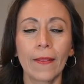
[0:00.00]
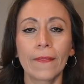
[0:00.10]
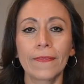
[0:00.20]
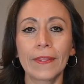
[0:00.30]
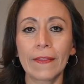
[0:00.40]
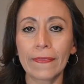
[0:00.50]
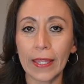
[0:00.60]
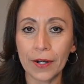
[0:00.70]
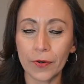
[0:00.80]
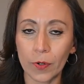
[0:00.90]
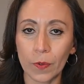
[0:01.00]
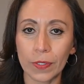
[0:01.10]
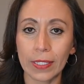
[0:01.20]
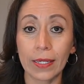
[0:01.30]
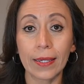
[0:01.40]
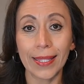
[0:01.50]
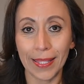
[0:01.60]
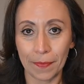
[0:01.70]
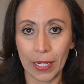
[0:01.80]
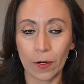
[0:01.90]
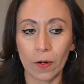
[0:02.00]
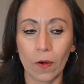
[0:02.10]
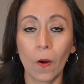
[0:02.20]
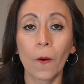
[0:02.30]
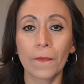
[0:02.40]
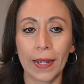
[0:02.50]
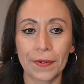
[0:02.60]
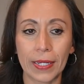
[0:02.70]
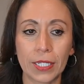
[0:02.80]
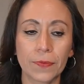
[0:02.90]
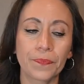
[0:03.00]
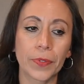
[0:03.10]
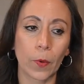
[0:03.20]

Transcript: the 10 rows in the middle of my range?